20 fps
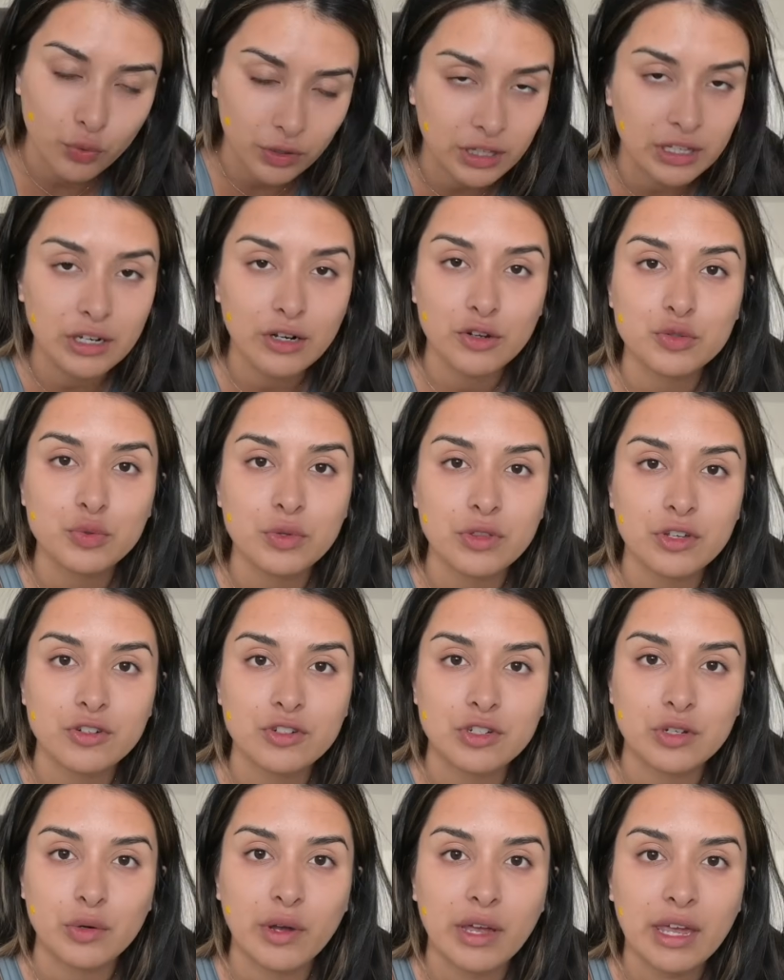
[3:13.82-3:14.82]
really knows what they're
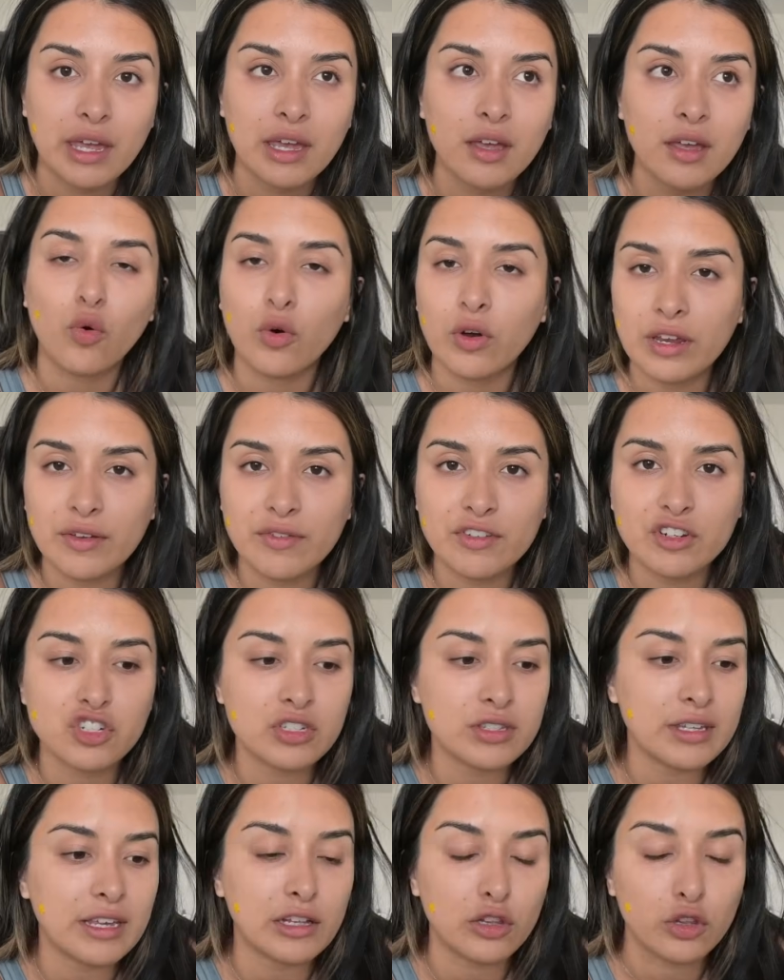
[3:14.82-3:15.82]
doing, or even
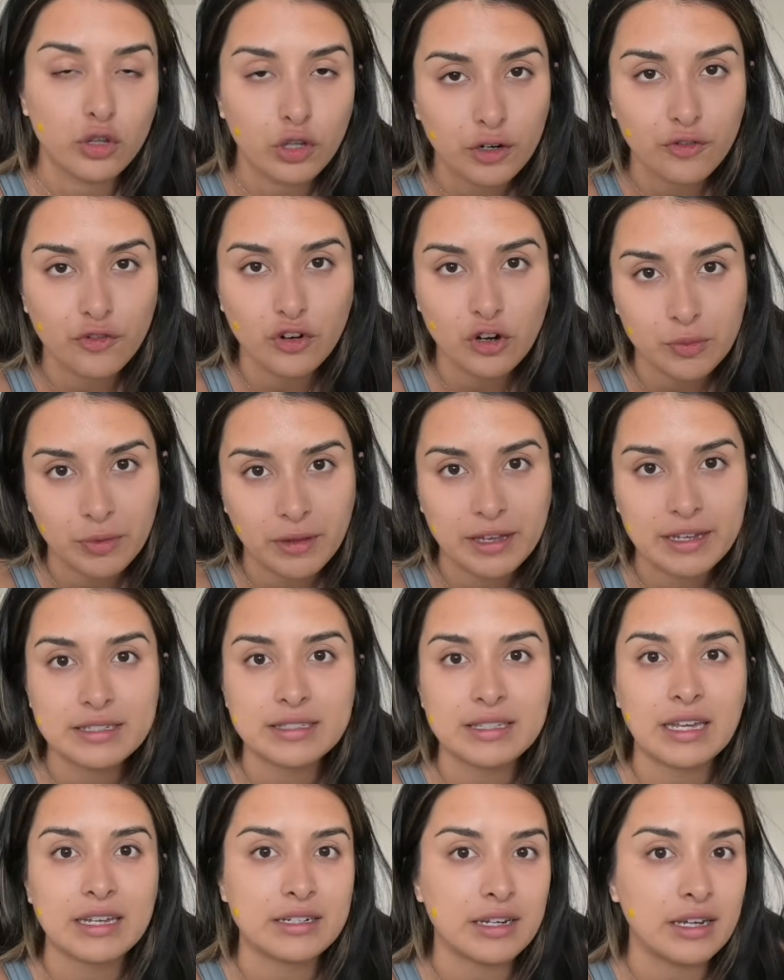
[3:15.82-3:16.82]
just like look for a place
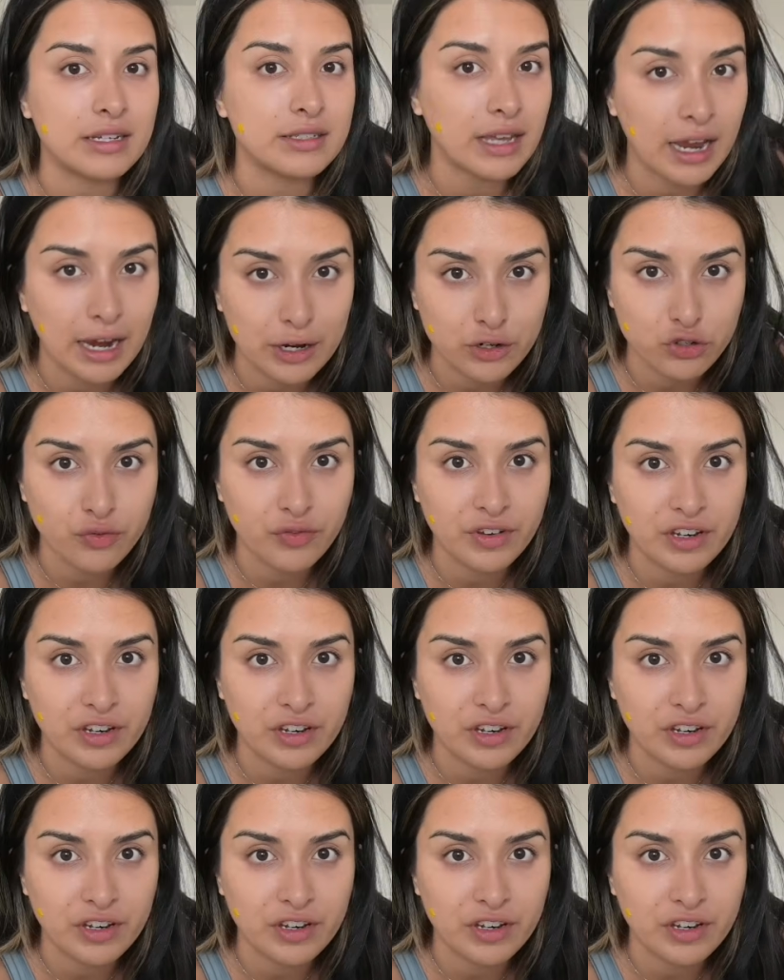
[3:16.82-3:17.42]
that does hydrofacials